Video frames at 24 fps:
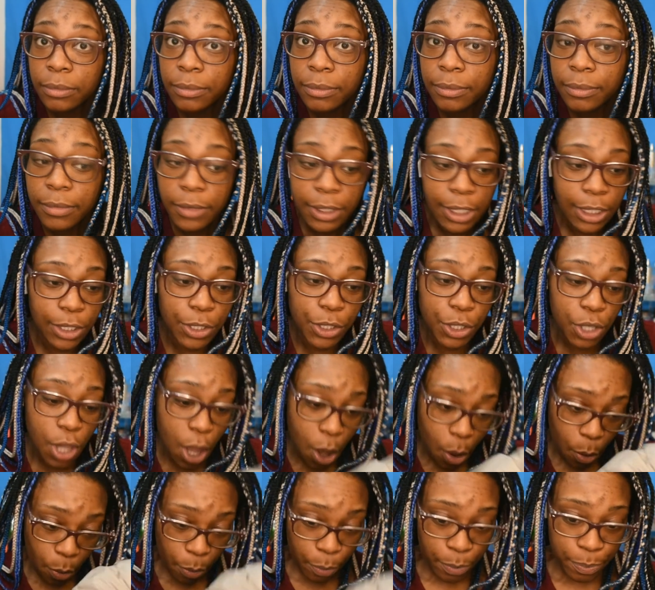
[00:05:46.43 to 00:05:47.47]
So,
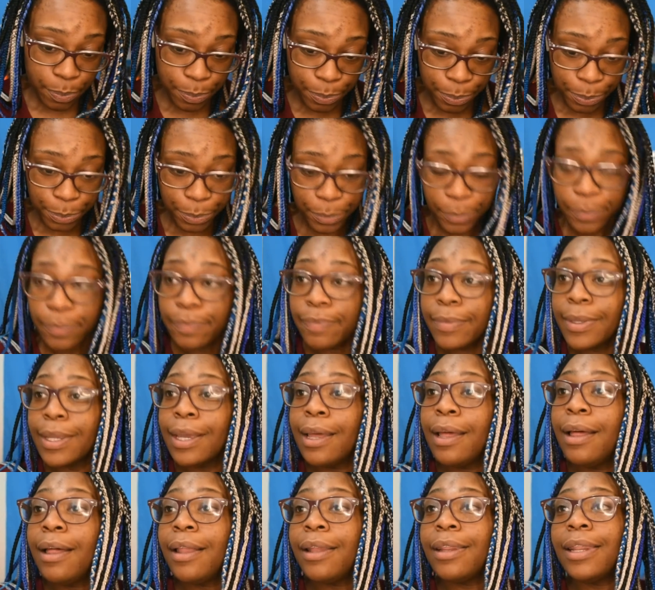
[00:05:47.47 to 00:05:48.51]

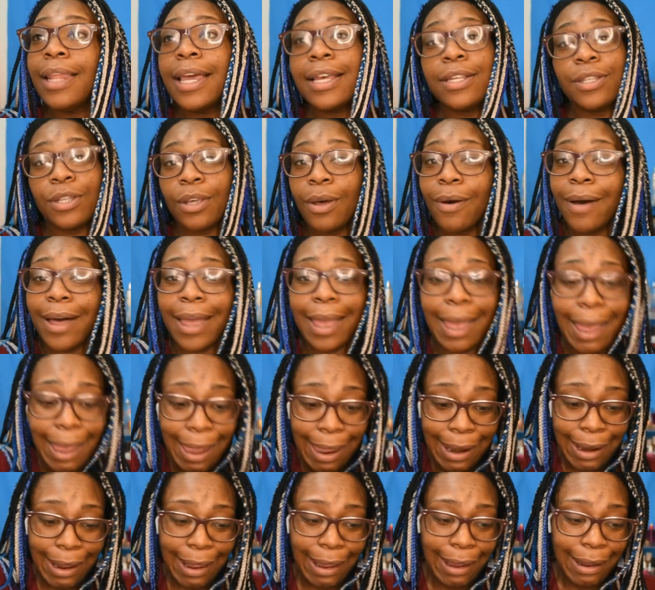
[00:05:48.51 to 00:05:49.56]
let's go
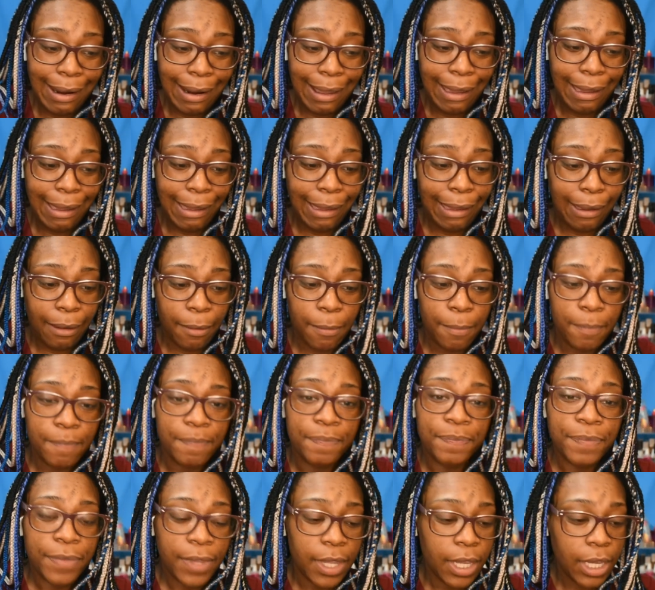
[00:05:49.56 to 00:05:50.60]
ahead and
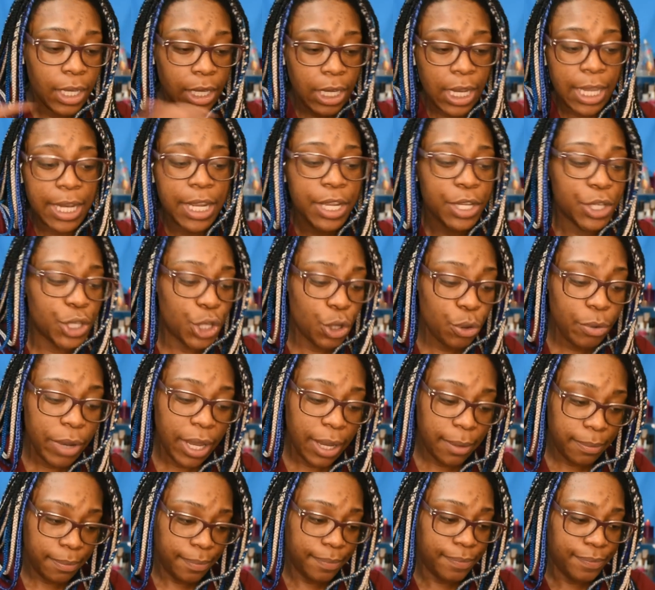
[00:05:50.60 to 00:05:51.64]
get into it.
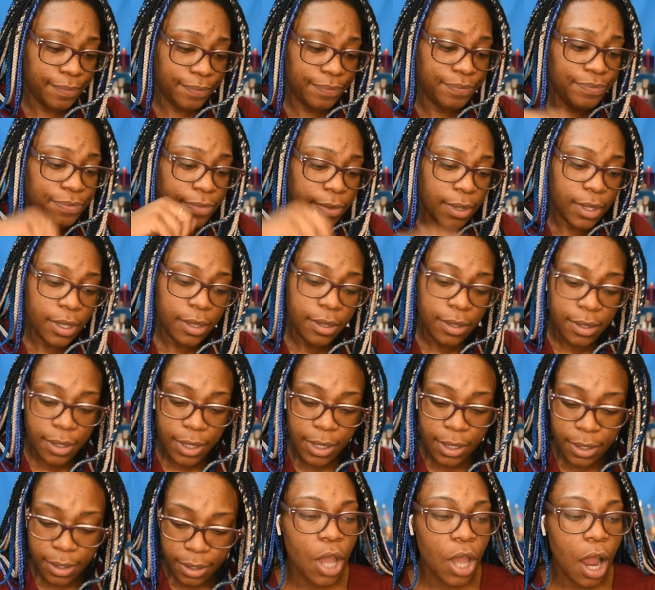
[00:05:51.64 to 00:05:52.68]

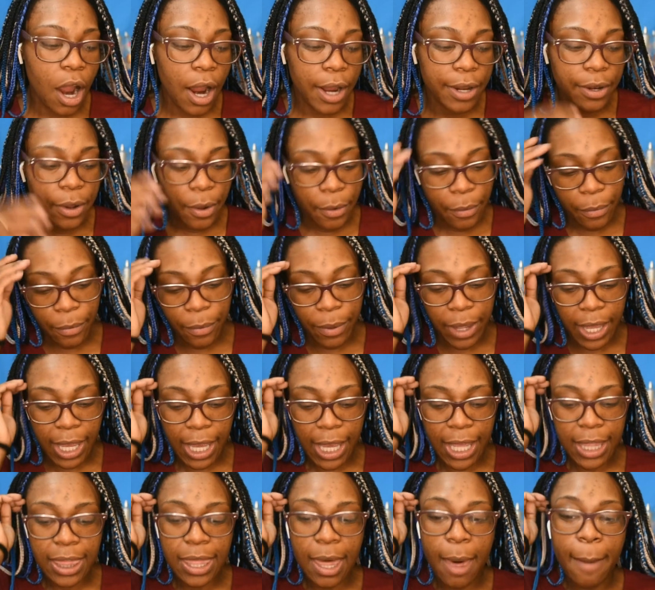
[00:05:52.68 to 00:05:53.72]
Start
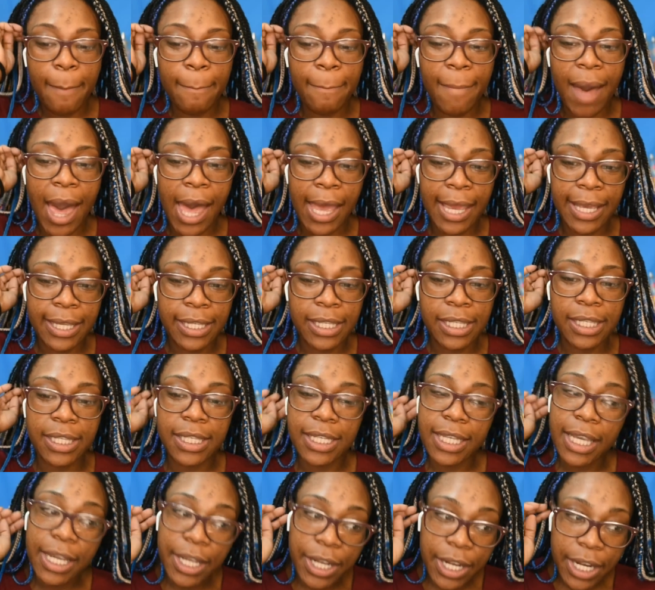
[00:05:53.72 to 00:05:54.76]
with my
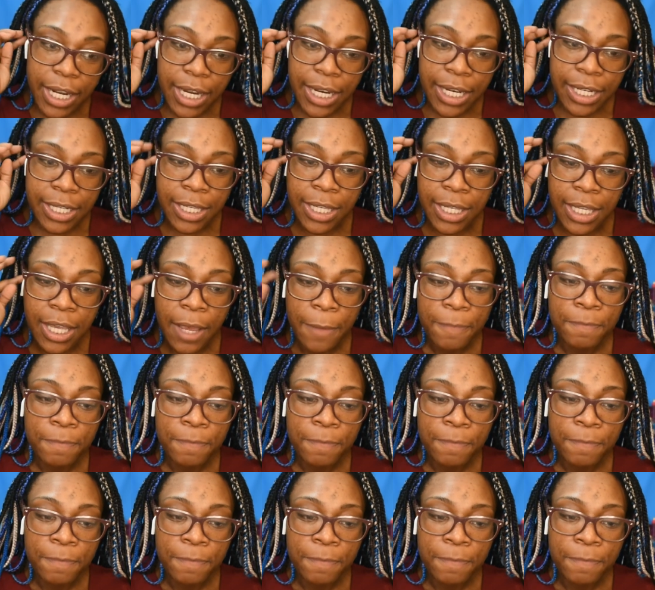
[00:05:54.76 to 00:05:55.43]
stickers.